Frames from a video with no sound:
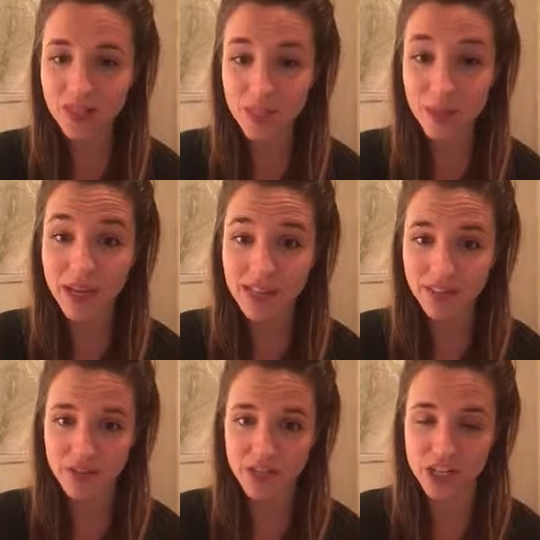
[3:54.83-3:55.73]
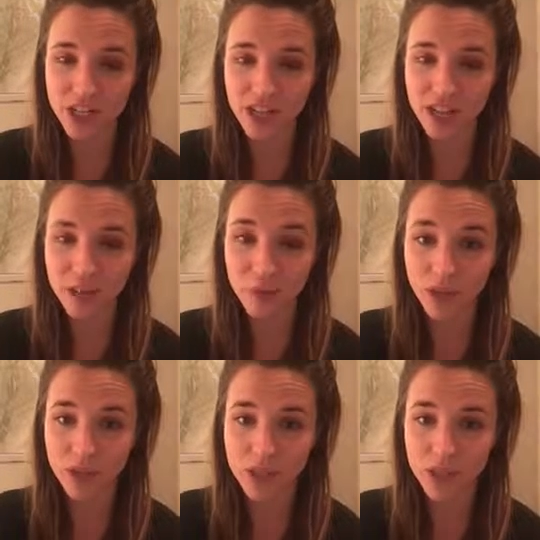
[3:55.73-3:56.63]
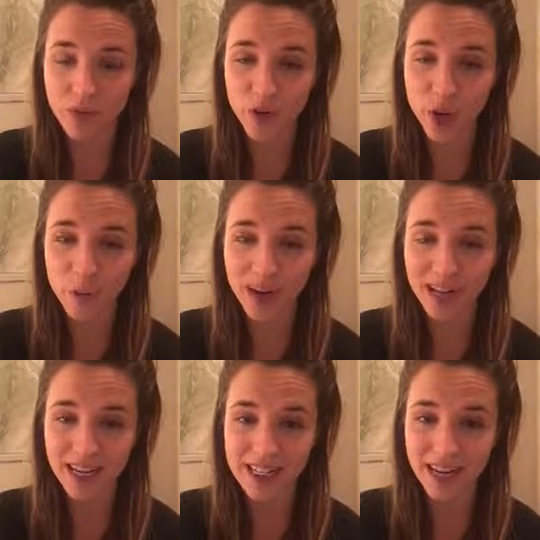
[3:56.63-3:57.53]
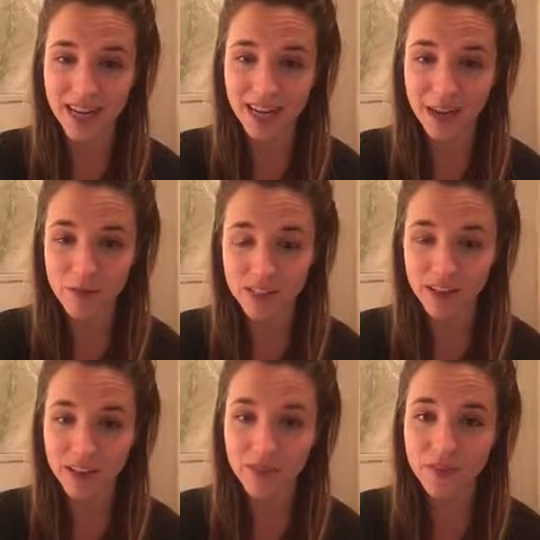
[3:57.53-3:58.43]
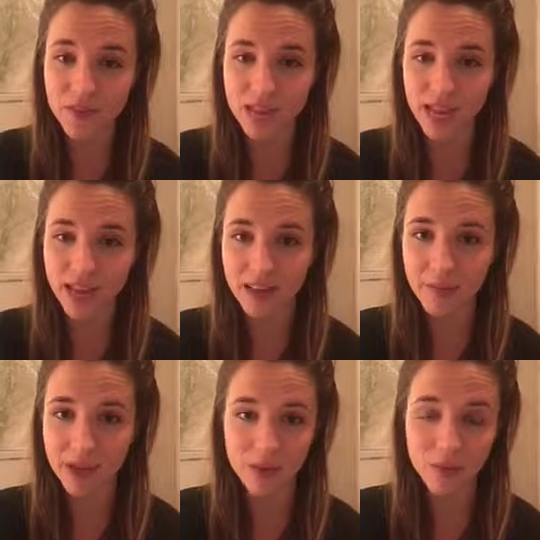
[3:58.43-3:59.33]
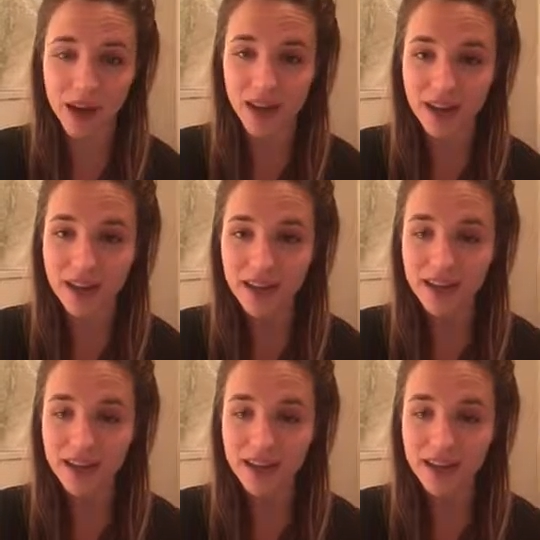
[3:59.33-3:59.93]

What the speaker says: this amazing nutrition and what it can do for our bodies. And I'm seeing it firsthand in my own body